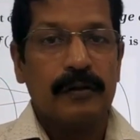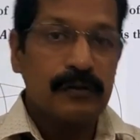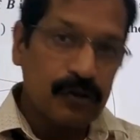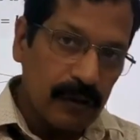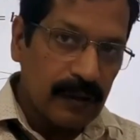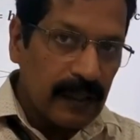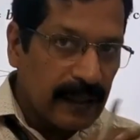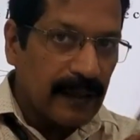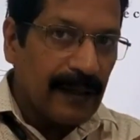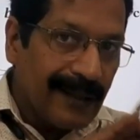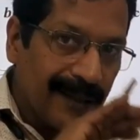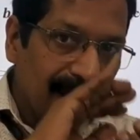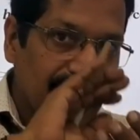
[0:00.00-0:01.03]
So
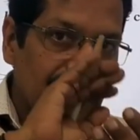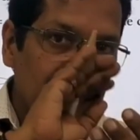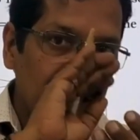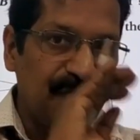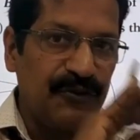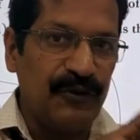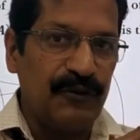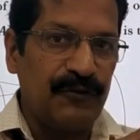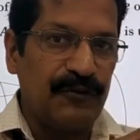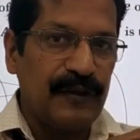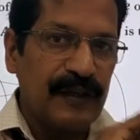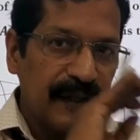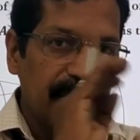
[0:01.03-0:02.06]
clearly, f
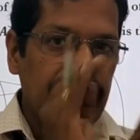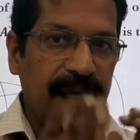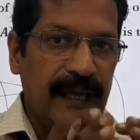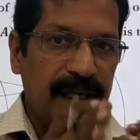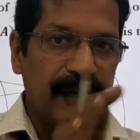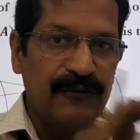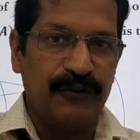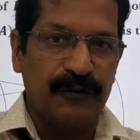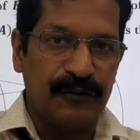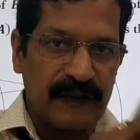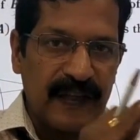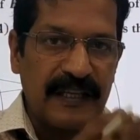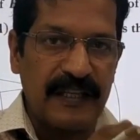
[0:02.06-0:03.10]

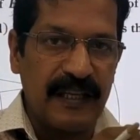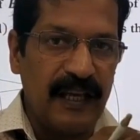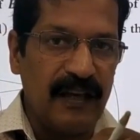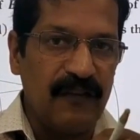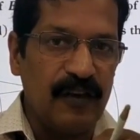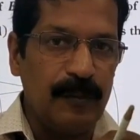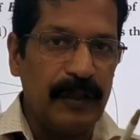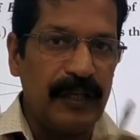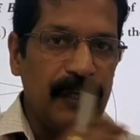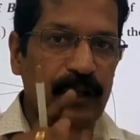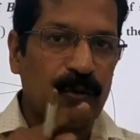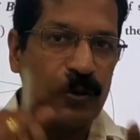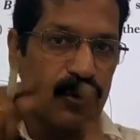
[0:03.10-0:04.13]
of set A will
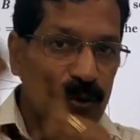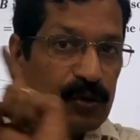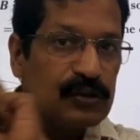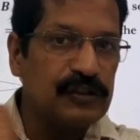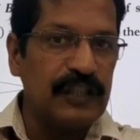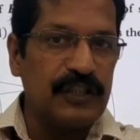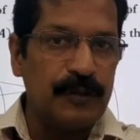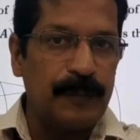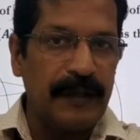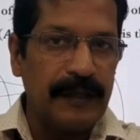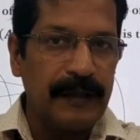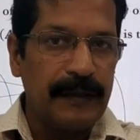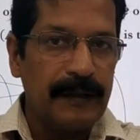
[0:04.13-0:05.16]
be equal to set
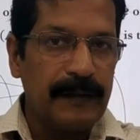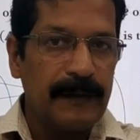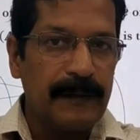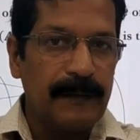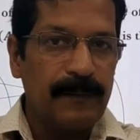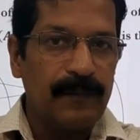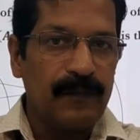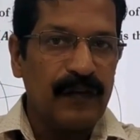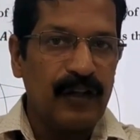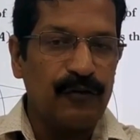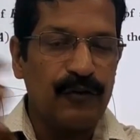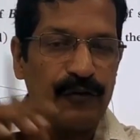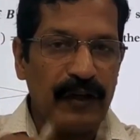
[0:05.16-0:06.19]
B.
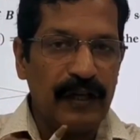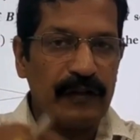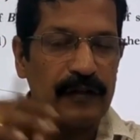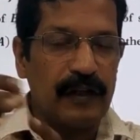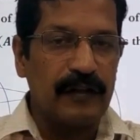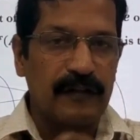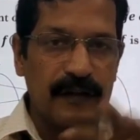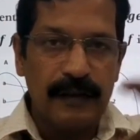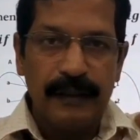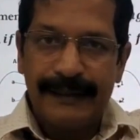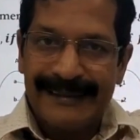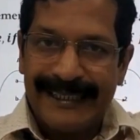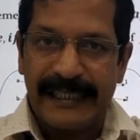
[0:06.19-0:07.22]
F of A, that is
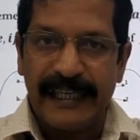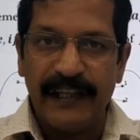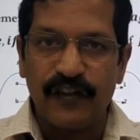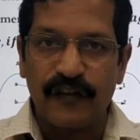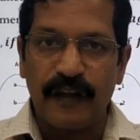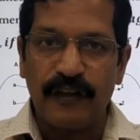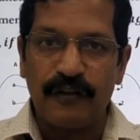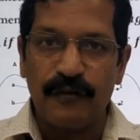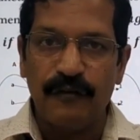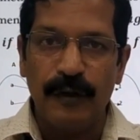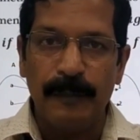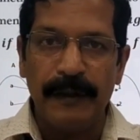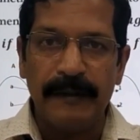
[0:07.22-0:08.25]
the range set
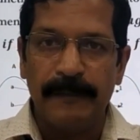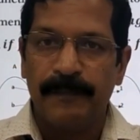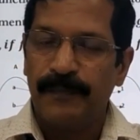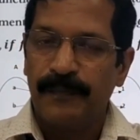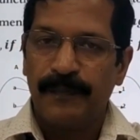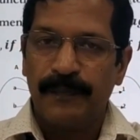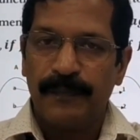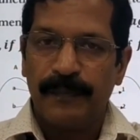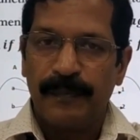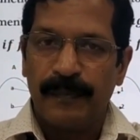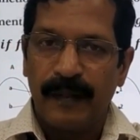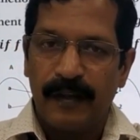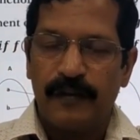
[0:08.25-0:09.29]
will be
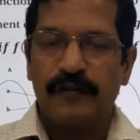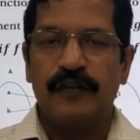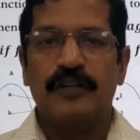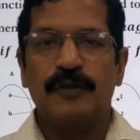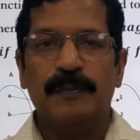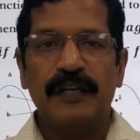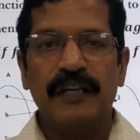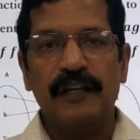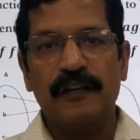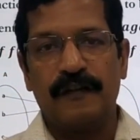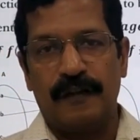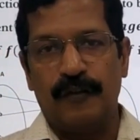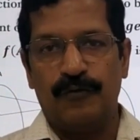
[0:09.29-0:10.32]
set B
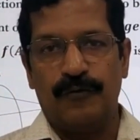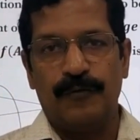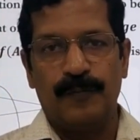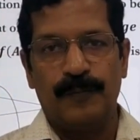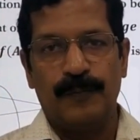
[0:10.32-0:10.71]
itself.